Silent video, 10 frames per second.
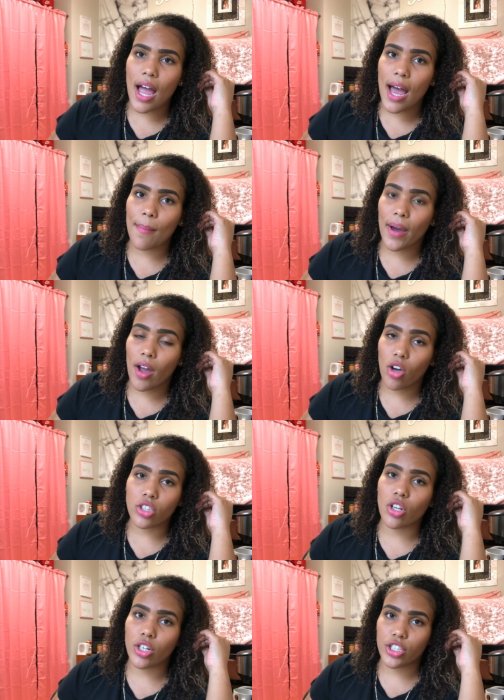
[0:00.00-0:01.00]
at my
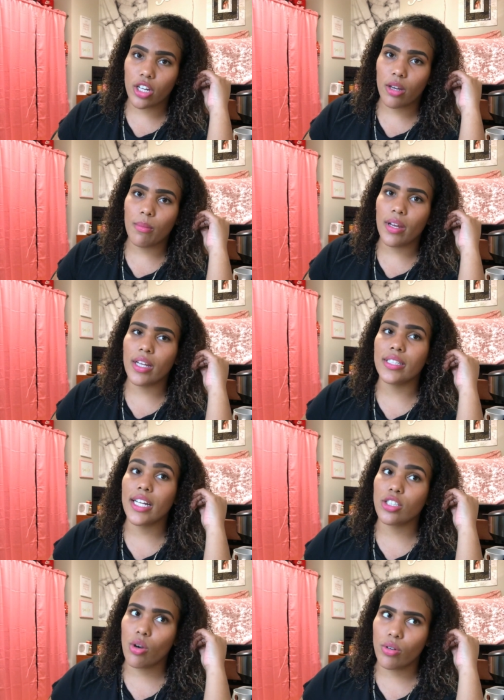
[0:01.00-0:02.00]
all-star gym in
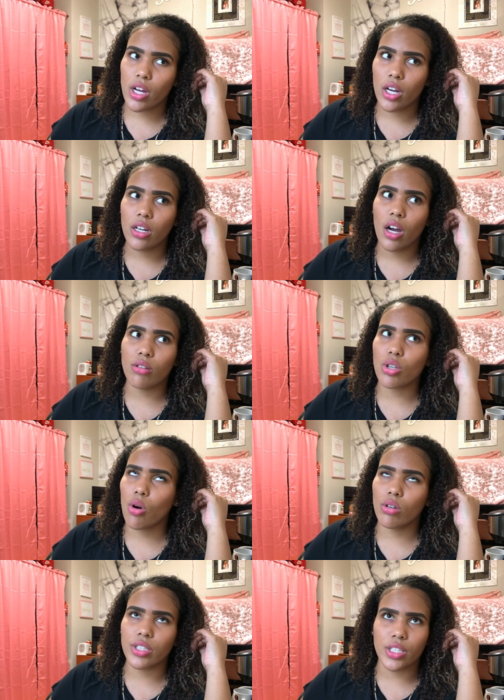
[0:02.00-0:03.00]
Daytona. I was
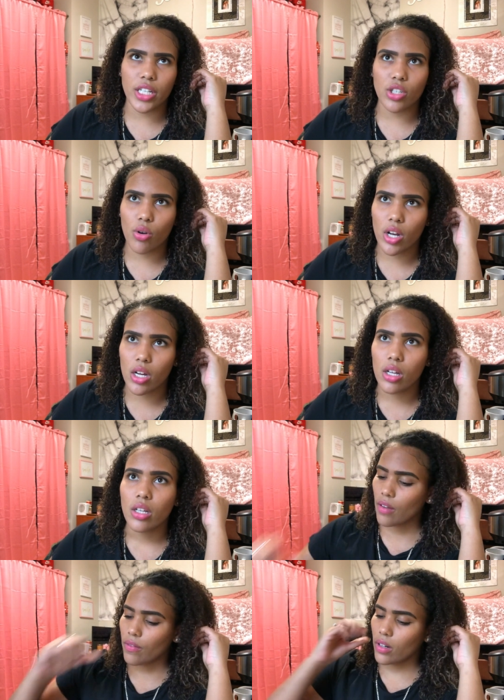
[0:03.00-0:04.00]
always in Daytona.
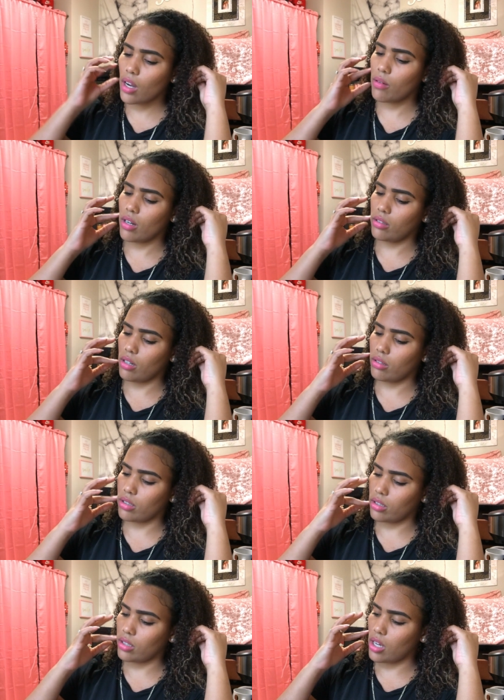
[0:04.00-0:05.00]
I forgot what else I was
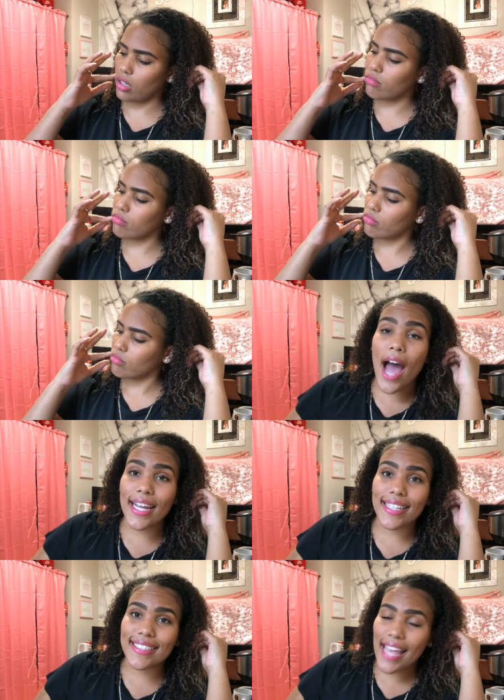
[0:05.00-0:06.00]
gonna say. I
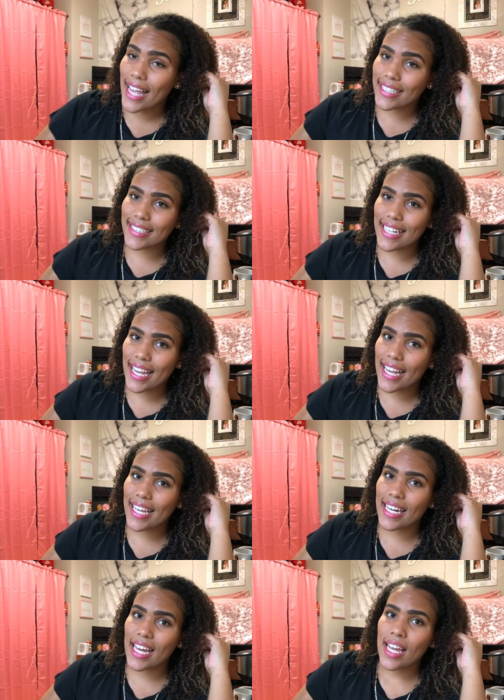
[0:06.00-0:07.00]

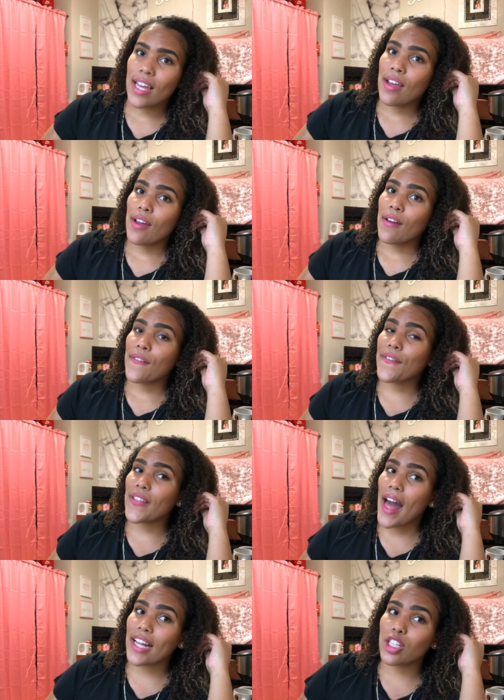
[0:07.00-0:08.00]
attended
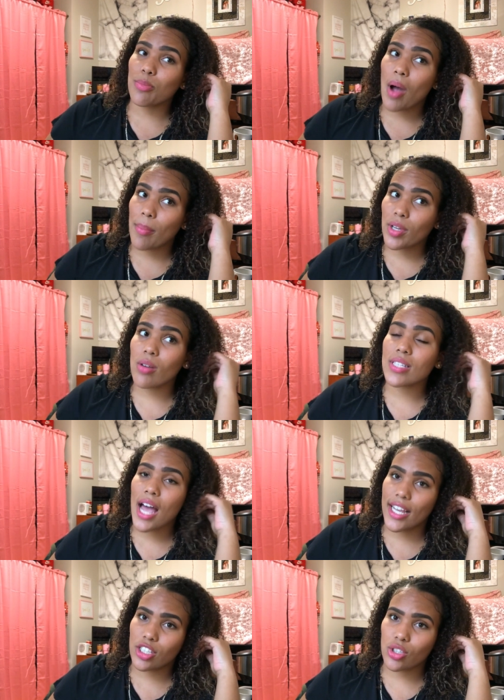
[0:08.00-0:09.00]
Flagler Palm Coast
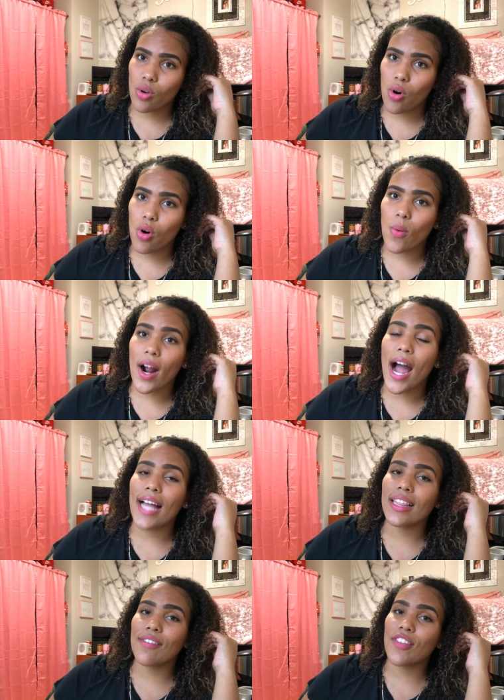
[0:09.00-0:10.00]
High School. Where
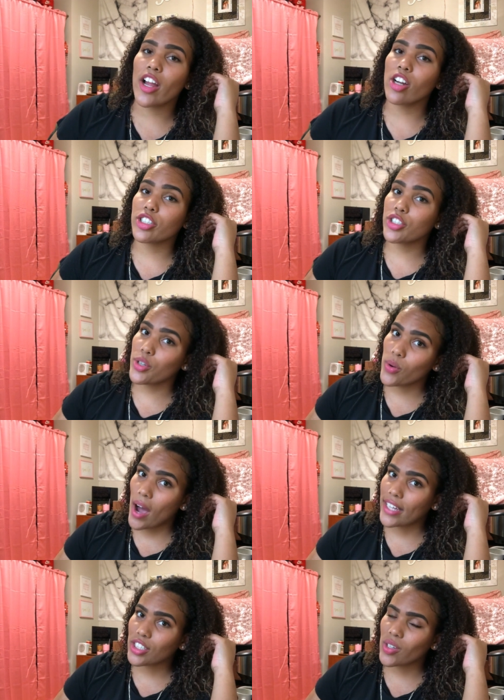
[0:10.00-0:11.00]
I live, there's two
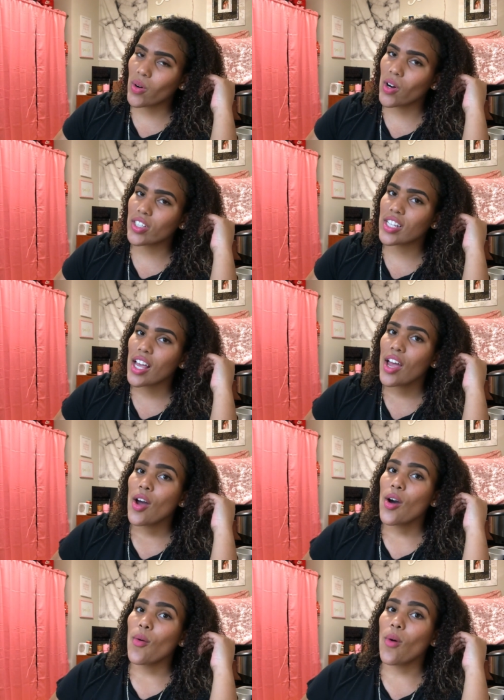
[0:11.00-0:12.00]
high schools,
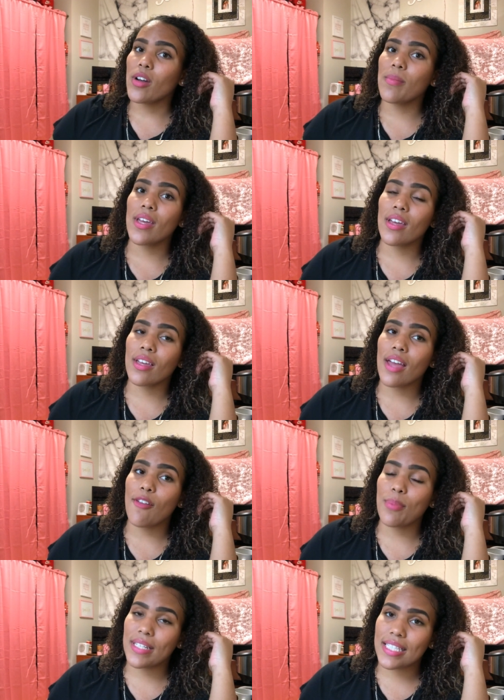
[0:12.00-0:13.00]
one being
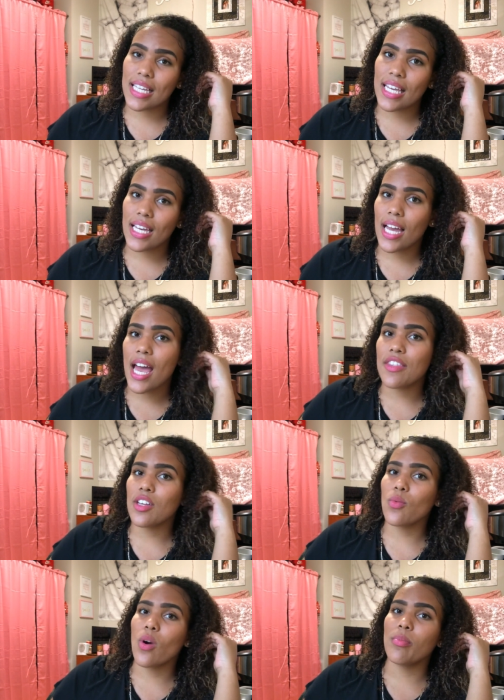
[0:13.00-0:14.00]
FPC and
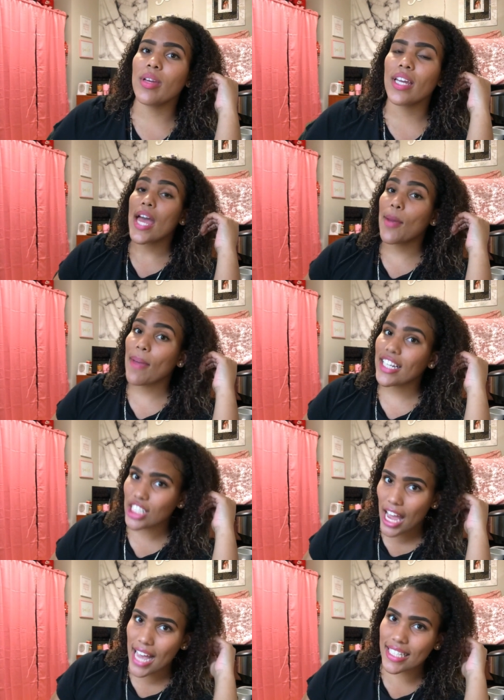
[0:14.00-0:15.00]
then one being
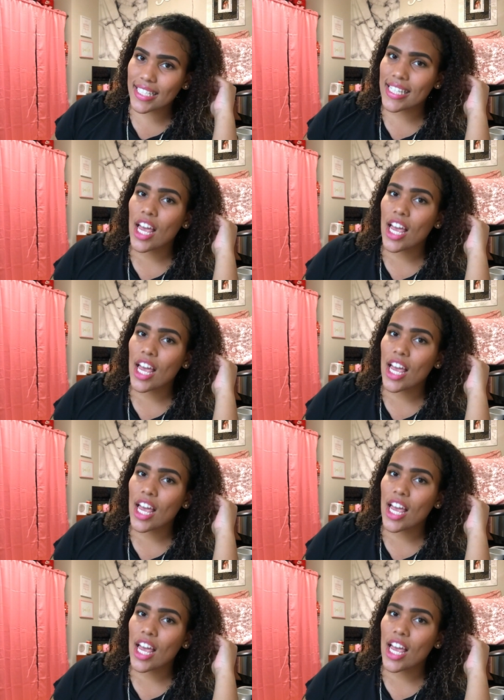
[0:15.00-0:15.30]
MHS,